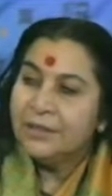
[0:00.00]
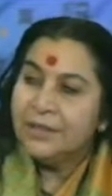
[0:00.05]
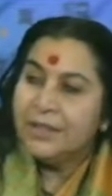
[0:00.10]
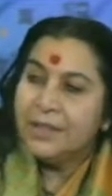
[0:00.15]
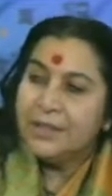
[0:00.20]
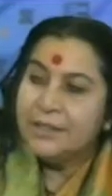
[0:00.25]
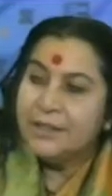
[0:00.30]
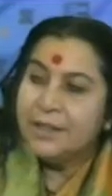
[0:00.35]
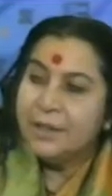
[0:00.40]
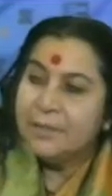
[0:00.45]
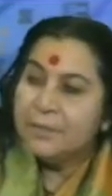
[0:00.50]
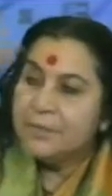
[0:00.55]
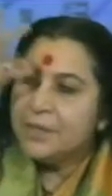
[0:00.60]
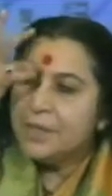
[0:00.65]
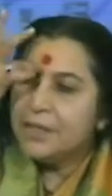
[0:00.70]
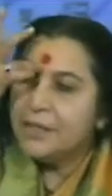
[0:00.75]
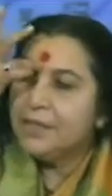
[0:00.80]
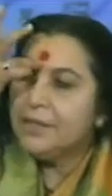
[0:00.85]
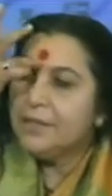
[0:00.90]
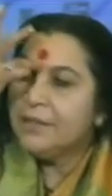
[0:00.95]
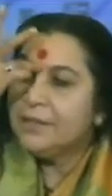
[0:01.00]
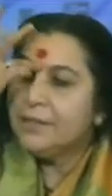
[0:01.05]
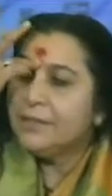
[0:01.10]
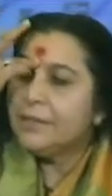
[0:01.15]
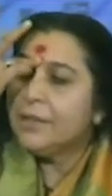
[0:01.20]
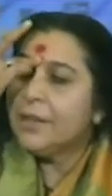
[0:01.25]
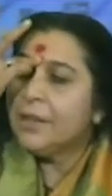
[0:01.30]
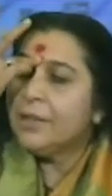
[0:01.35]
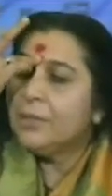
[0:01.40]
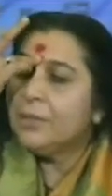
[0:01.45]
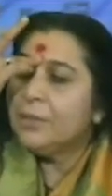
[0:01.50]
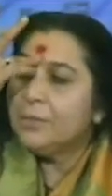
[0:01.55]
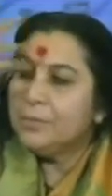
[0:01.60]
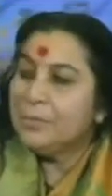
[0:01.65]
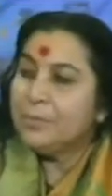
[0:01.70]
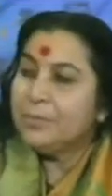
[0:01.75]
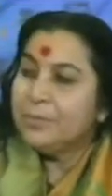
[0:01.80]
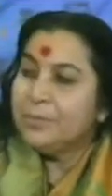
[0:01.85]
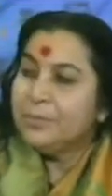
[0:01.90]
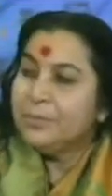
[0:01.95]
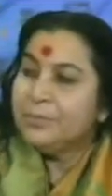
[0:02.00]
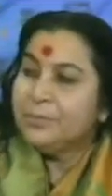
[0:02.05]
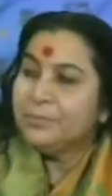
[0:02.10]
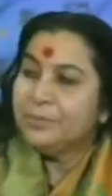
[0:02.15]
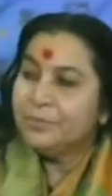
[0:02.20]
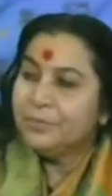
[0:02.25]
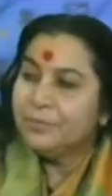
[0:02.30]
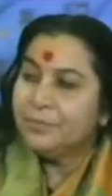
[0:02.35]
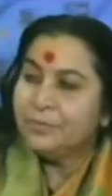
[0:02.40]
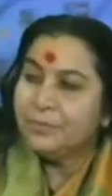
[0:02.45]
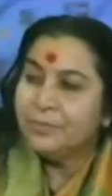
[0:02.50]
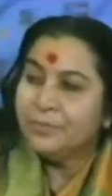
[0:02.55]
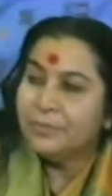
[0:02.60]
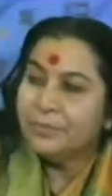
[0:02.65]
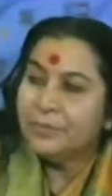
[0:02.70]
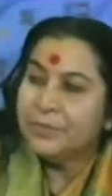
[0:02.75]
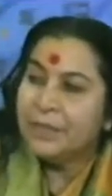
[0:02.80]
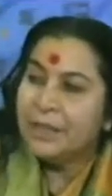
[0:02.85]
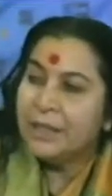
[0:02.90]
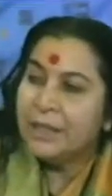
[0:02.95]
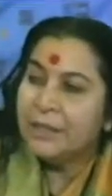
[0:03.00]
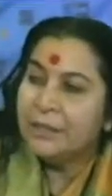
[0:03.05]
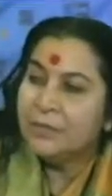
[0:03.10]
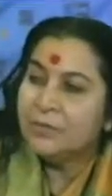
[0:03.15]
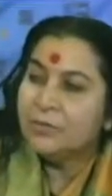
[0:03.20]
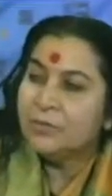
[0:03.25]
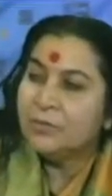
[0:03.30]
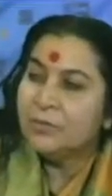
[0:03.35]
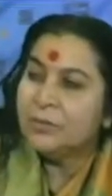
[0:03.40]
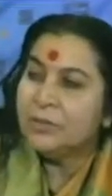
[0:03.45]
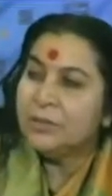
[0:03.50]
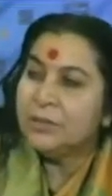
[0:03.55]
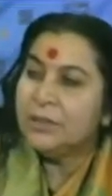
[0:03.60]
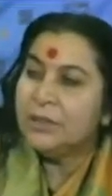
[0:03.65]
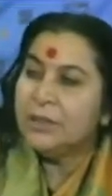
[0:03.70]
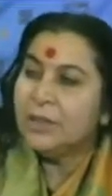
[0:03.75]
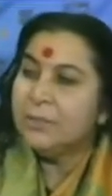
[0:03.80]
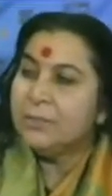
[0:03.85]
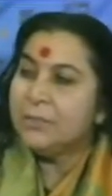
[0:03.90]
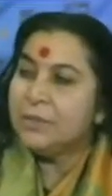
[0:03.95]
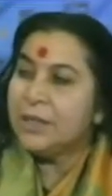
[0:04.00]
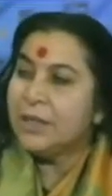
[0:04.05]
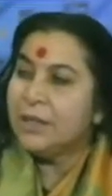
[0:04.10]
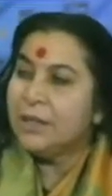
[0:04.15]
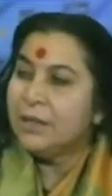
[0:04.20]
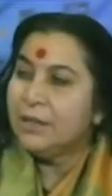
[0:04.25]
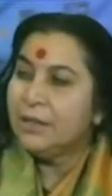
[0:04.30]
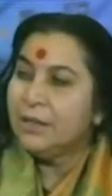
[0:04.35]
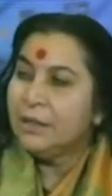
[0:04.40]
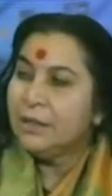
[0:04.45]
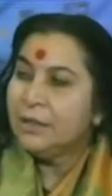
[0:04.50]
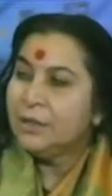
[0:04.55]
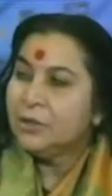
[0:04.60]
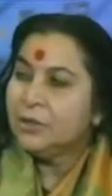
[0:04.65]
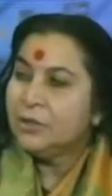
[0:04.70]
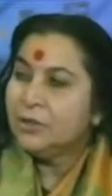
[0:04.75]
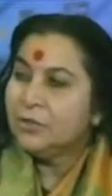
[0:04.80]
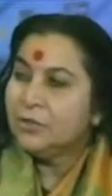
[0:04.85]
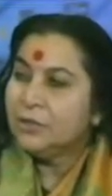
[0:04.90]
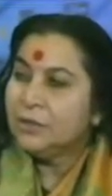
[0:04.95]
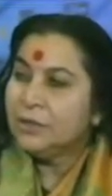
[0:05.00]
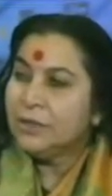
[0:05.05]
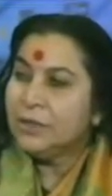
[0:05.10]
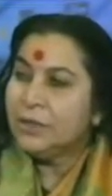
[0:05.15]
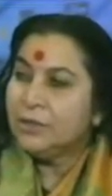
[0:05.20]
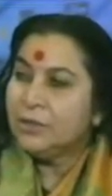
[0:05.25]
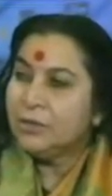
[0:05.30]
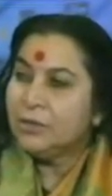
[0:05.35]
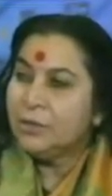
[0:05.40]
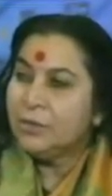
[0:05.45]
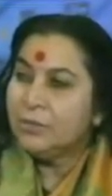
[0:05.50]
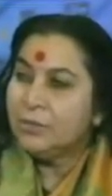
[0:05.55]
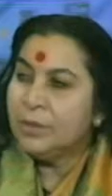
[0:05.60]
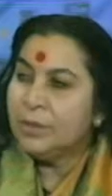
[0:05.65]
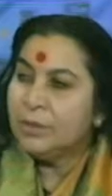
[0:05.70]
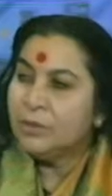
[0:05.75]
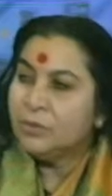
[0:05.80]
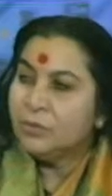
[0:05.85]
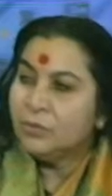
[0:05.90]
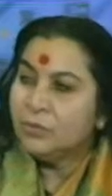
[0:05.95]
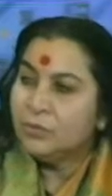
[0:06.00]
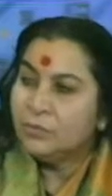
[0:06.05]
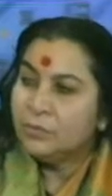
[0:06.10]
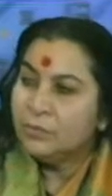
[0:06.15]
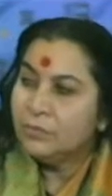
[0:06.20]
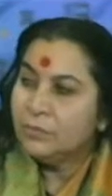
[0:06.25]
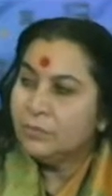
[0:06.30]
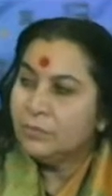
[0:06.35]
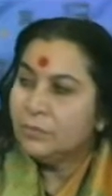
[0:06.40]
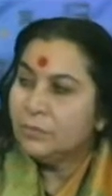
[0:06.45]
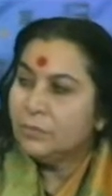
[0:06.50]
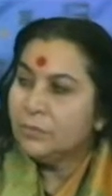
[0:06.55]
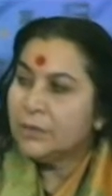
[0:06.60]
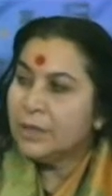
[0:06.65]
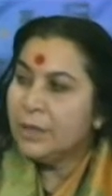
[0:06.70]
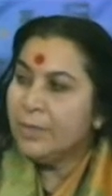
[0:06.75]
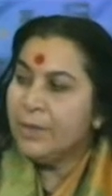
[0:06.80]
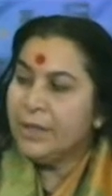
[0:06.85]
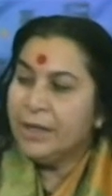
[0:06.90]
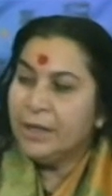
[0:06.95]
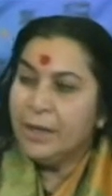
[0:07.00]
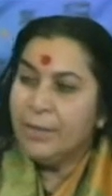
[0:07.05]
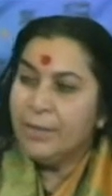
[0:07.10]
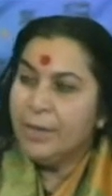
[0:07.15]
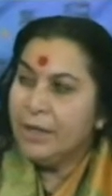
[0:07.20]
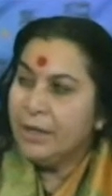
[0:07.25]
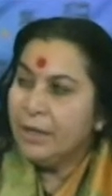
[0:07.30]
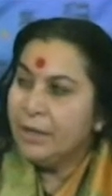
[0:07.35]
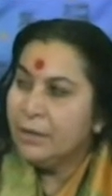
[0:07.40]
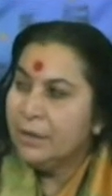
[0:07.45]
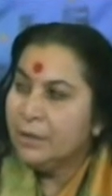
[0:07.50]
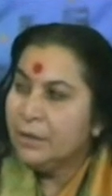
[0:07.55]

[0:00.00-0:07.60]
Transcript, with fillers: She has the hamsa here, that up. There, you see the hamsa. Tell her to come down. Coming, coming.